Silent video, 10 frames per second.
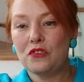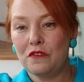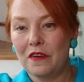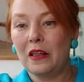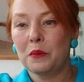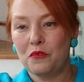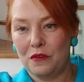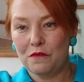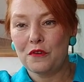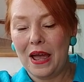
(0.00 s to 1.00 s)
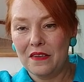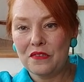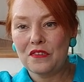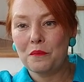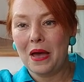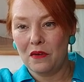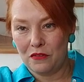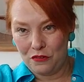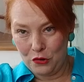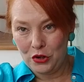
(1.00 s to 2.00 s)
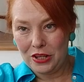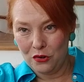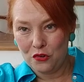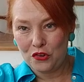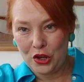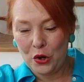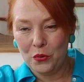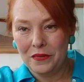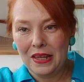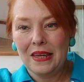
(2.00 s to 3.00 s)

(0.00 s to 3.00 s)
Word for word: developed in France about 30 years ago.